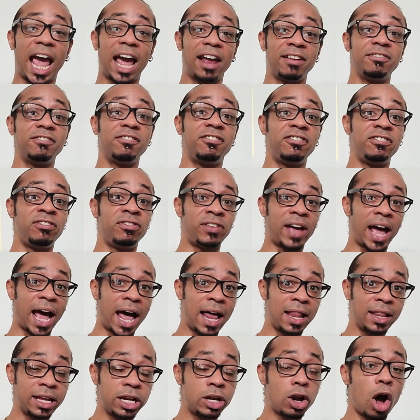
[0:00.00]
and
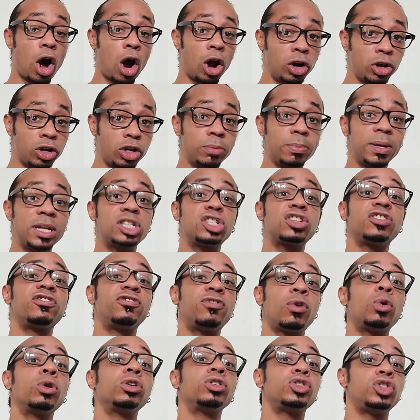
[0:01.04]
valid arguments
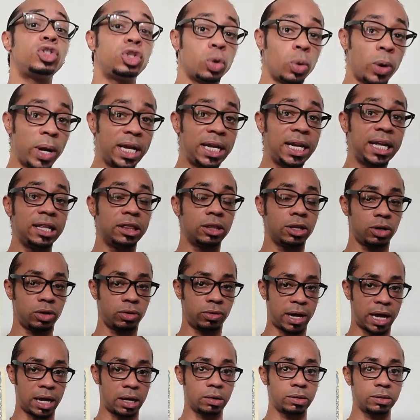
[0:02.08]
for joining the
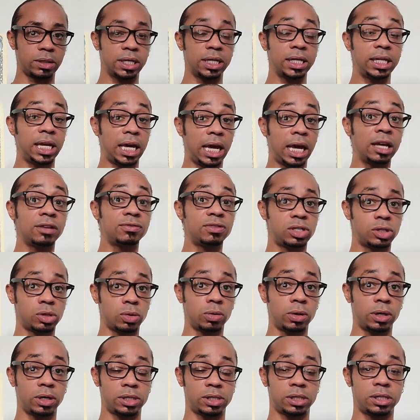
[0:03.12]
crowd, King of
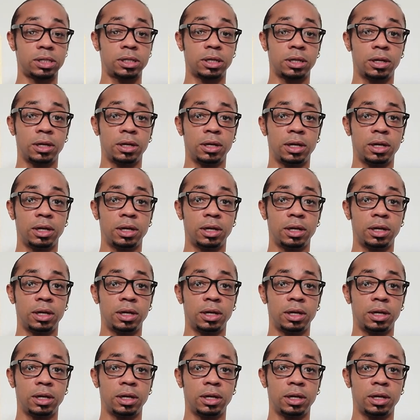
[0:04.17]
Swords,